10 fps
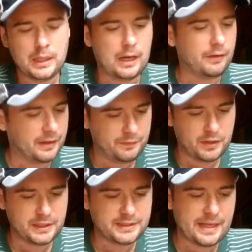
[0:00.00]
I'll give you
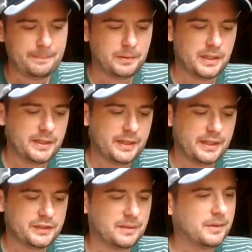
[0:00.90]
an example of
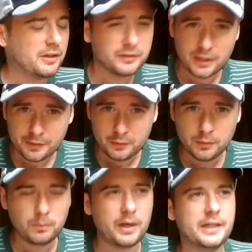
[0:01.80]
this. I'm not going to tell you
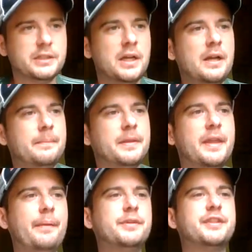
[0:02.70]
who it was, but
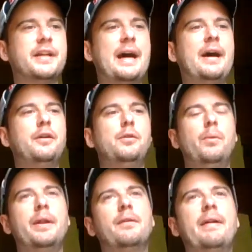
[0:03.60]
there was a guy who
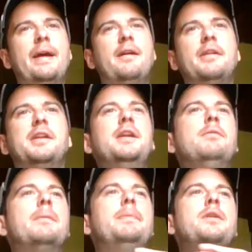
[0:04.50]
went around and he
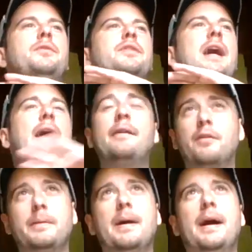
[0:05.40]
rebuked
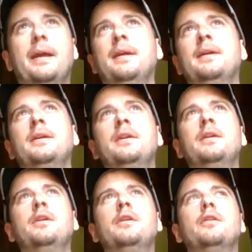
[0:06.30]
everybody
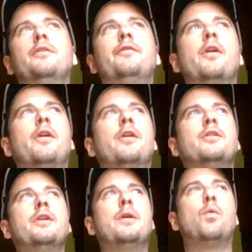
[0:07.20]

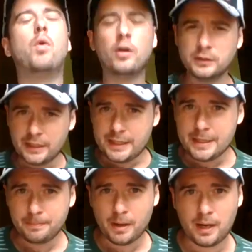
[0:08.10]
for worldly
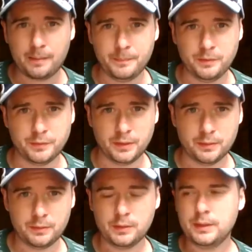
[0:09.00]
hip hop music.
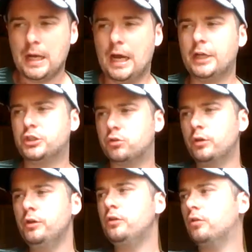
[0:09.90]
A
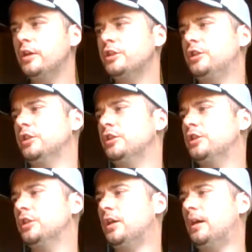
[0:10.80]
true Christian
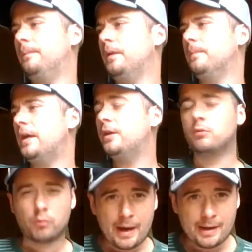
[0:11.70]
should not be
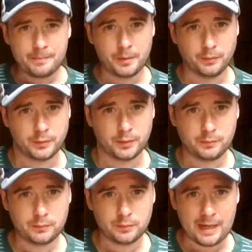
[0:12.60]
making rap music.
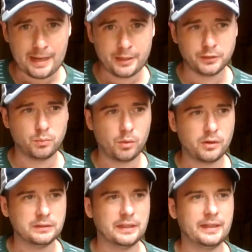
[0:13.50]
That is
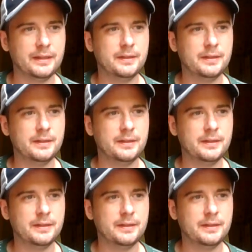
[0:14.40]
worldly.